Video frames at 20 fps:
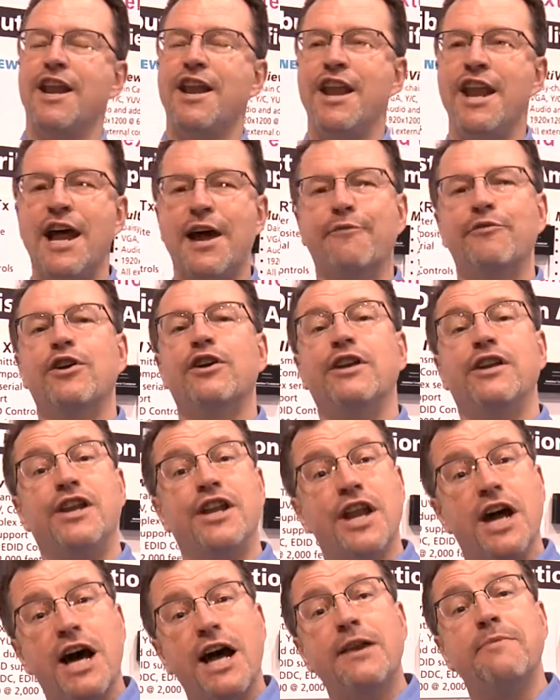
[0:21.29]
never
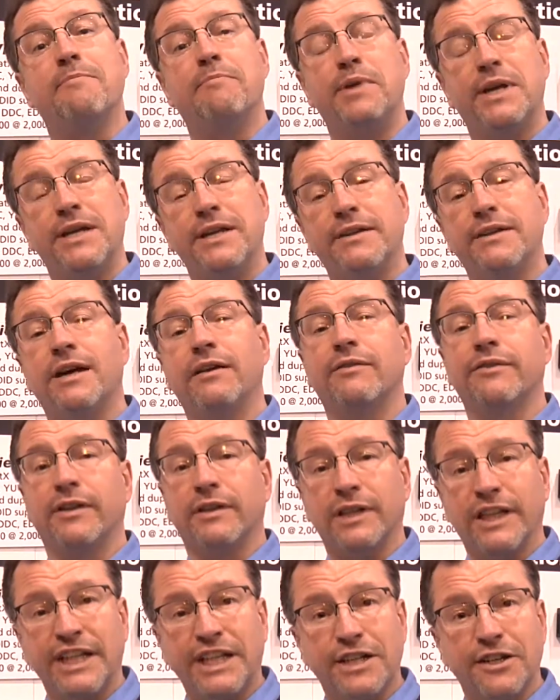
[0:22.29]
not been the
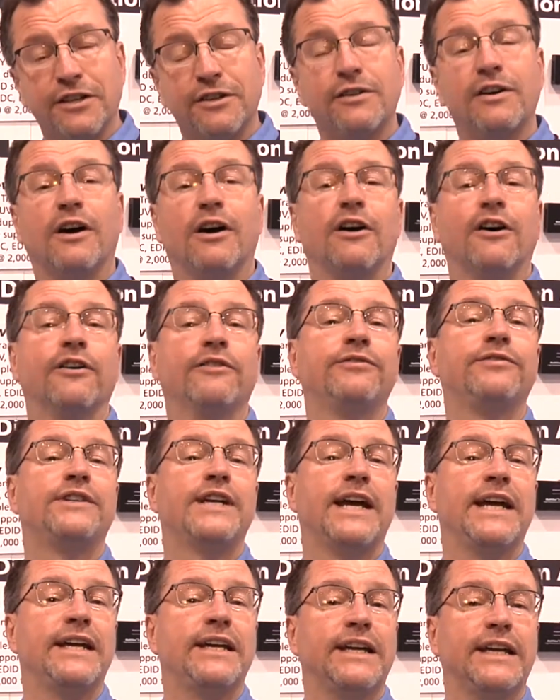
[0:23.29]
leader of
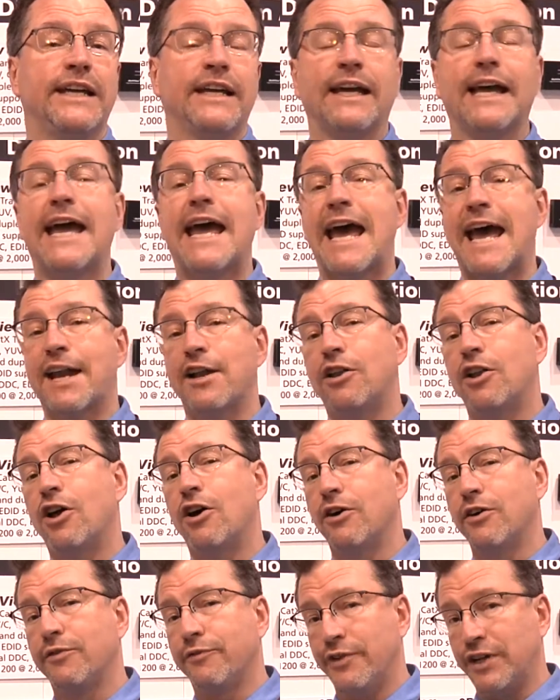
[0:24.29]
taking
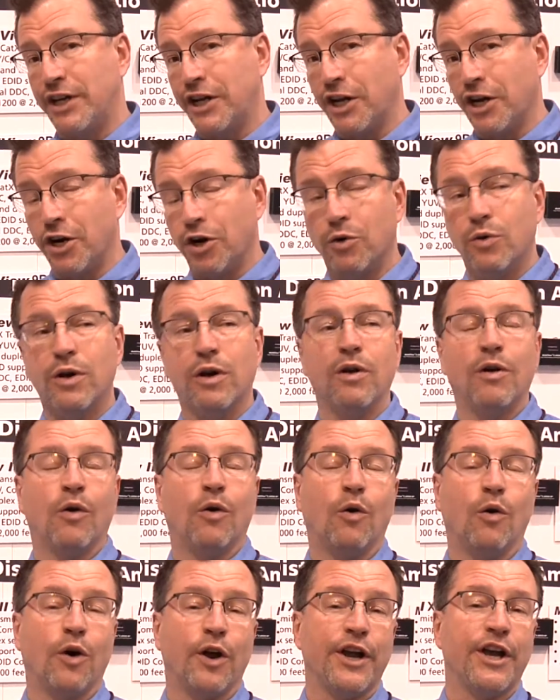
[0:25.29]
analog video,
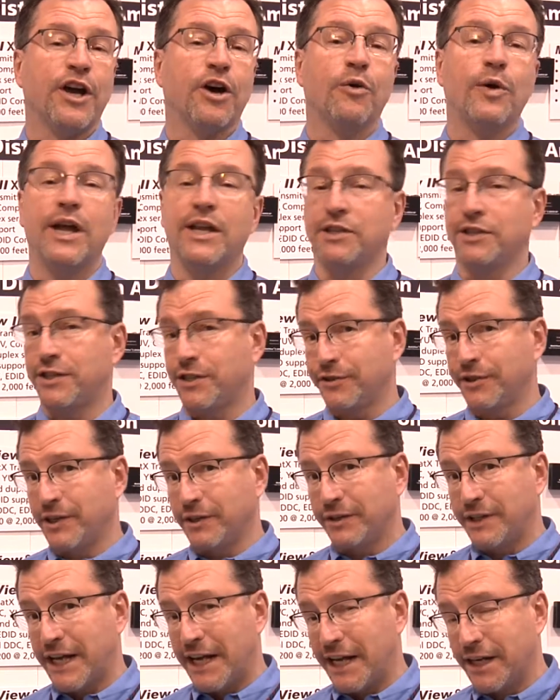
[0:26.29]
audio, and
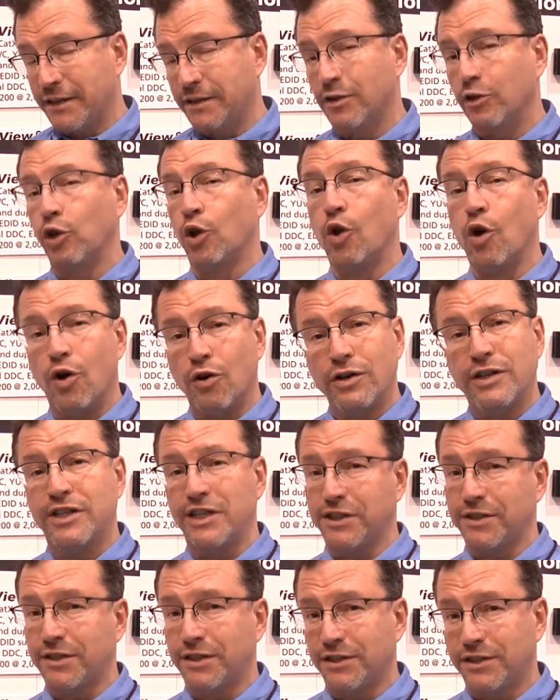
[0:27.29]
serial data long
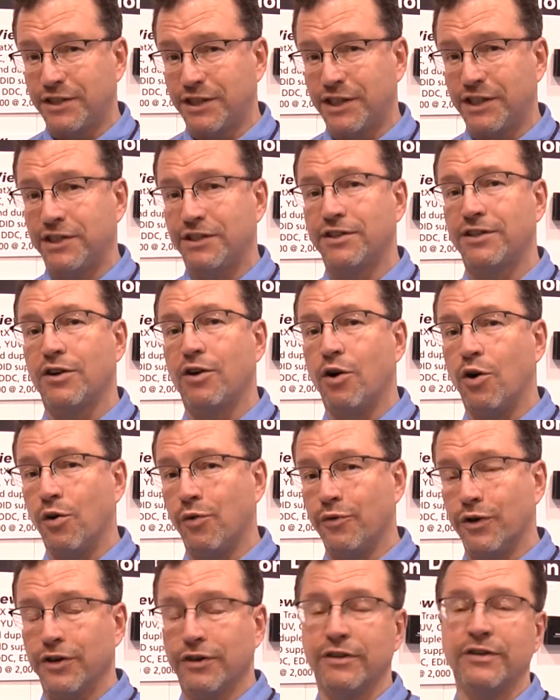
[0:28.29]
distances
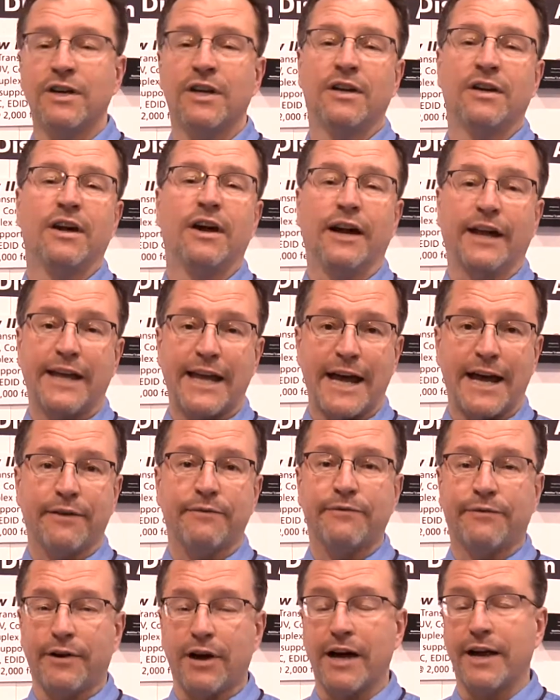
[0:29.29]
over a
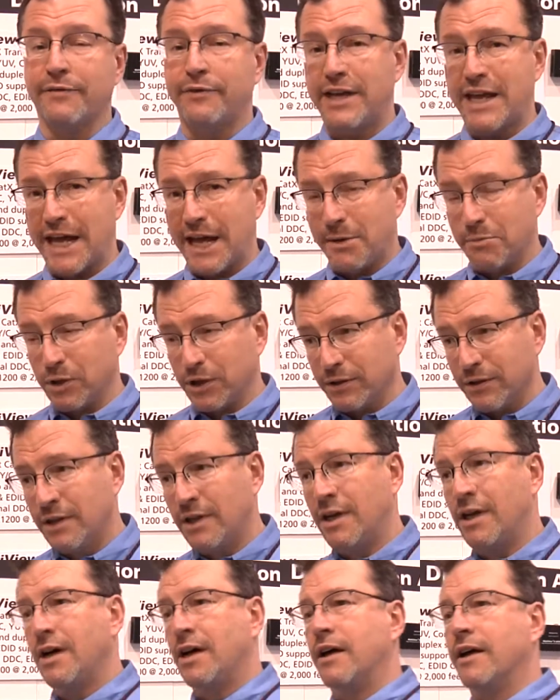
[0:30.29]
Cat5 cable.
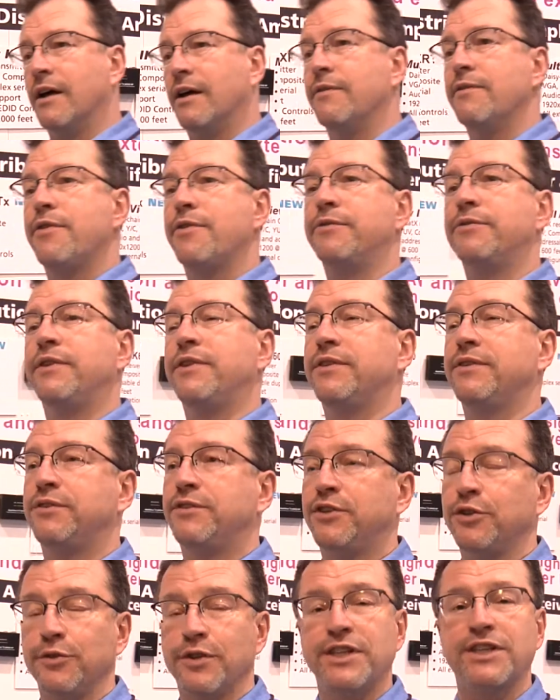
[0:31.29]

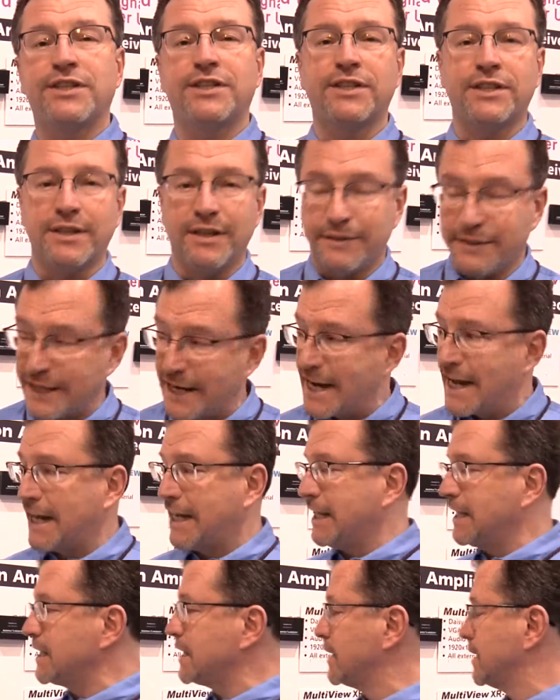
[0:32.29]
To this
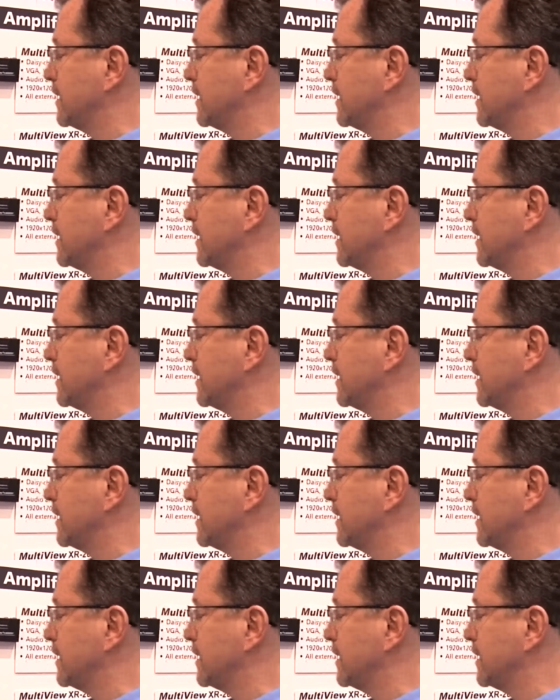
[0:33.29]
day,